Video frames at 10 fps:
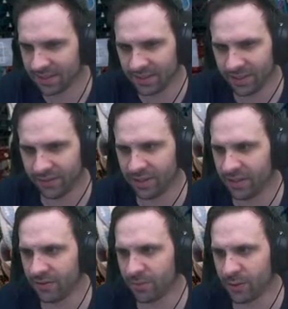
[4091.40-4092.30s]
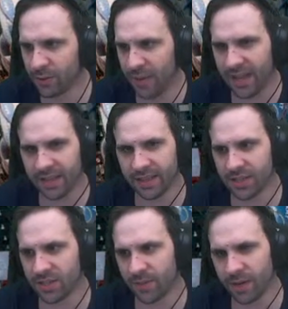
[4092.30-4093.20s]
You can do boost back and
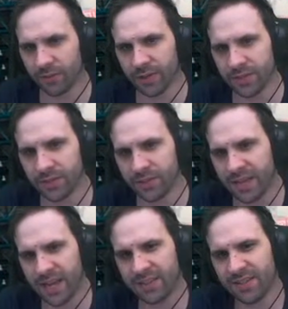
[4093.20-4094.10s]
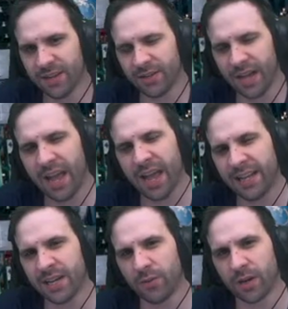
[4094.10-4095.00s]
then smart reuse. Yeah, Signard, I, I
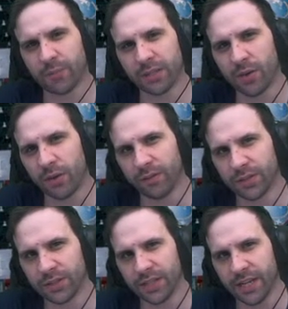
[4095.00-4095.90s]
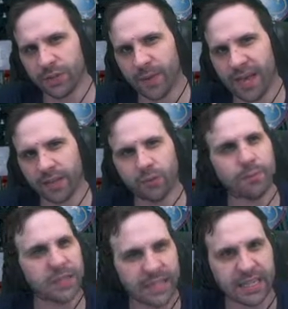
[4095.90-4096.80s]
kind of want to bring the whole first stage back. It would
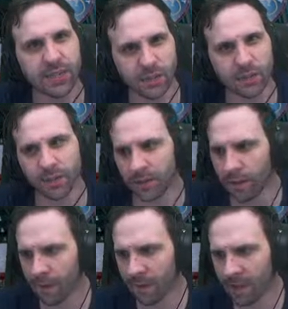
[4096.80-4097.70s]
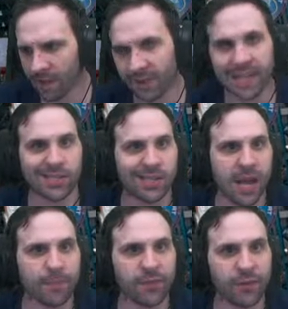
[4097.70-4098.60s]
be easier. Less
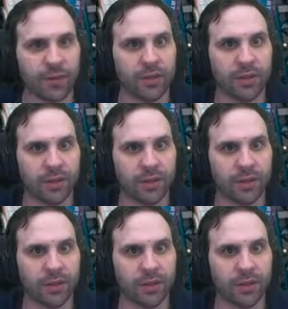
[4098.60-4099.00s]
steps for